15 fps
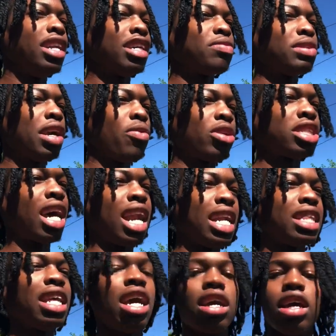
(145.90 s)
they want y'all to
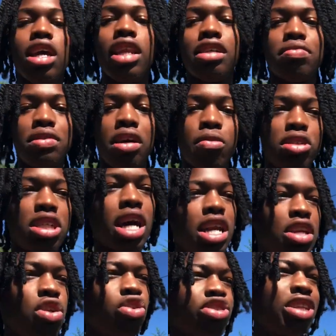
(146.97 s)
think. That's what they want y'all to
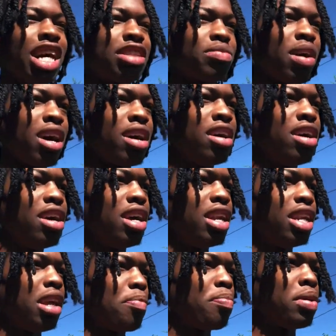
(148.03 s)
do. So that's why
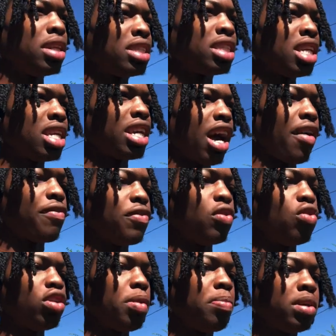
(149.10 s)
they put shit in y'all
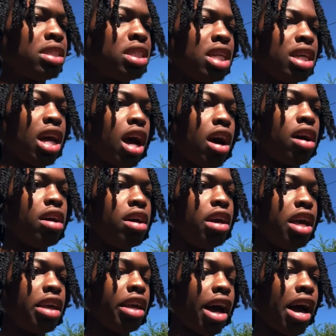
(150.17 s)
food, they put shit in y'all
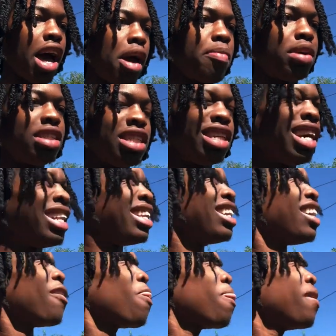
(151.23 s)
habits, and
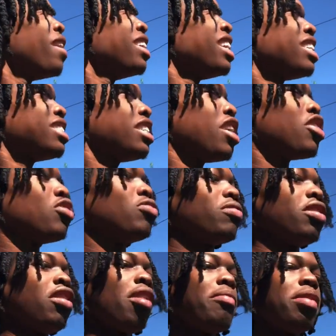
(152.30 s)
then they tell you, you
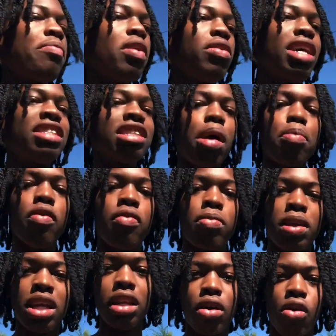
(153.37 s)
know what I mean, bro? They stop you from
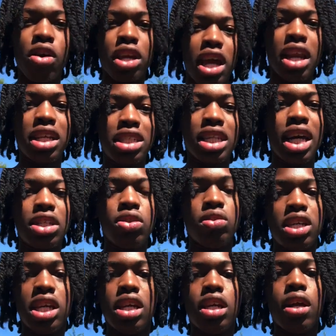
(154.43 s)
getting the organic shit that you
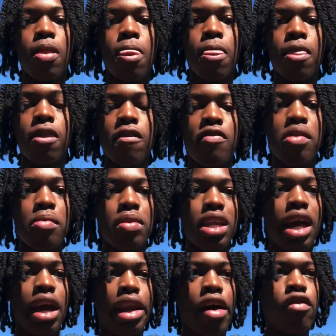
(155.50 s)
need. You feel me?
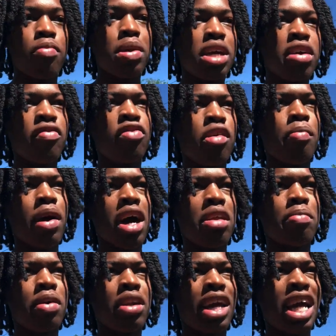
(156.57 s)
That would be good for your body,
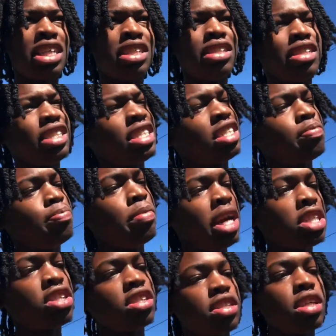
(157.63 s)
bro. They got this
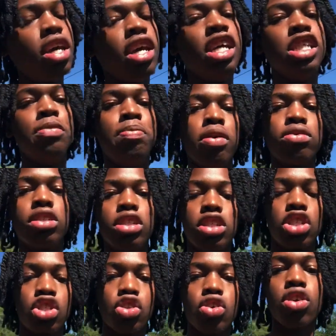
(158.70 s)
matrix is built to
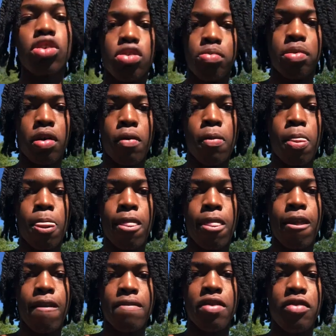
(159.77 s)
destroy you, bro.
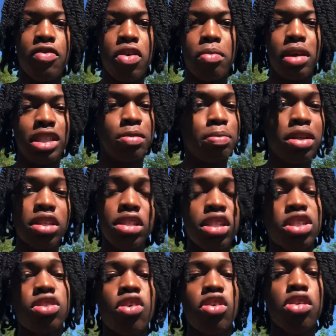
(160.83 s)
You feel me? It's built to
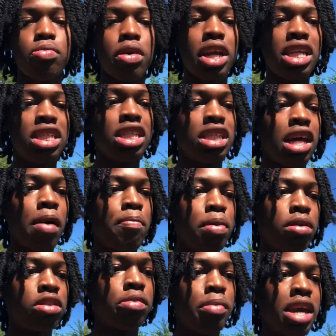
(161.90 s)
destroy you, bro. That shit is not
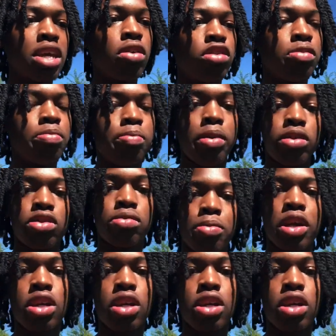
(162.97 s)
built to make you, it's built to break